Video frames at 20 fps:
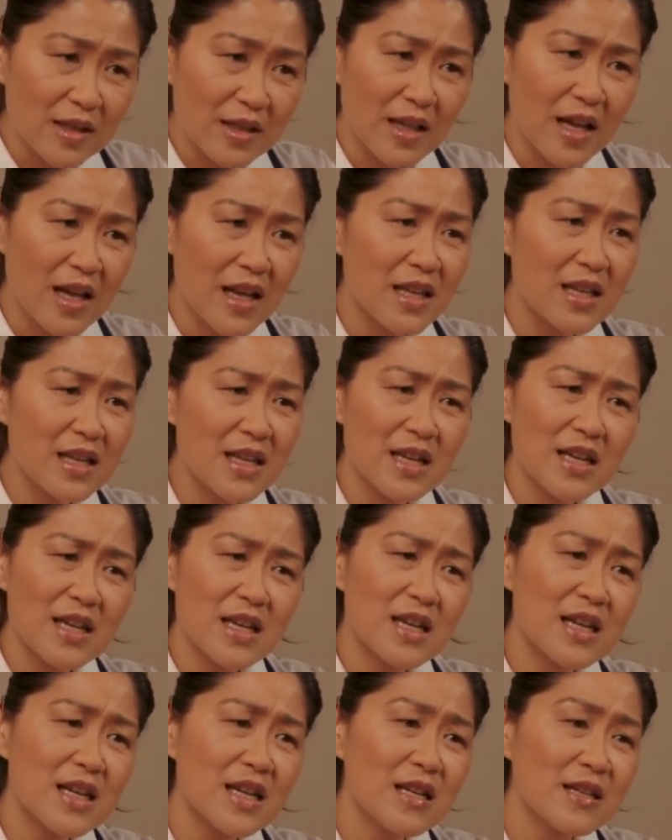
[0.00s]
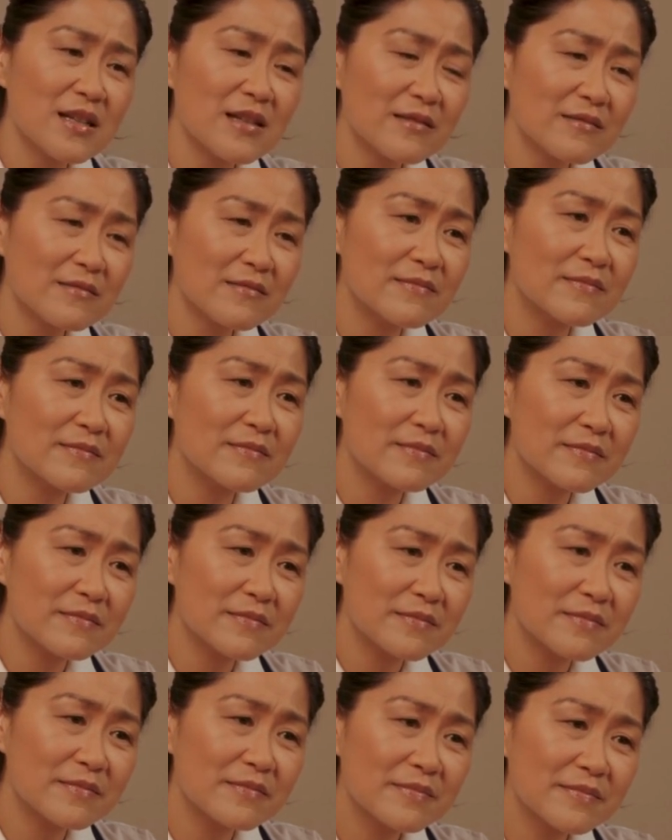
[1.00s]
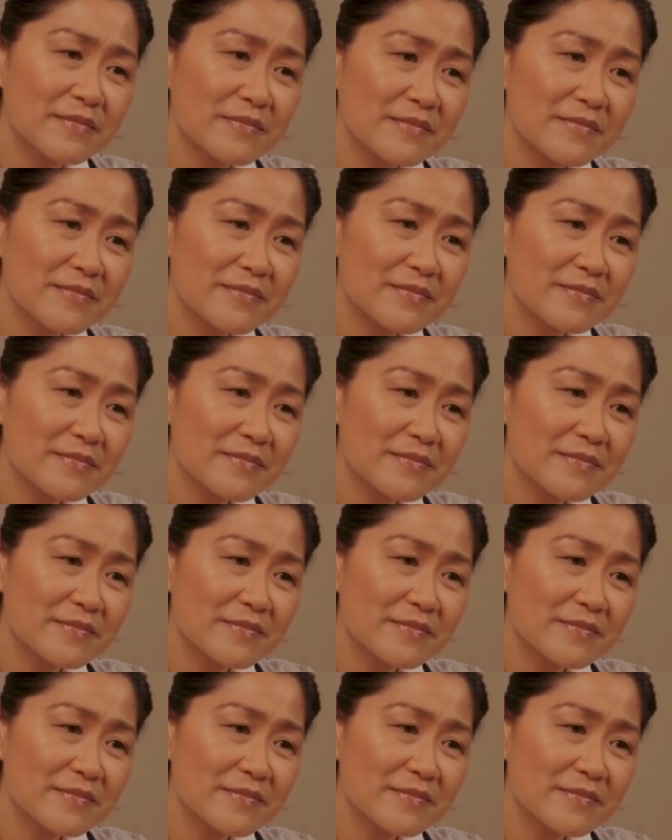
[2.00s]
So, for example, if you eat an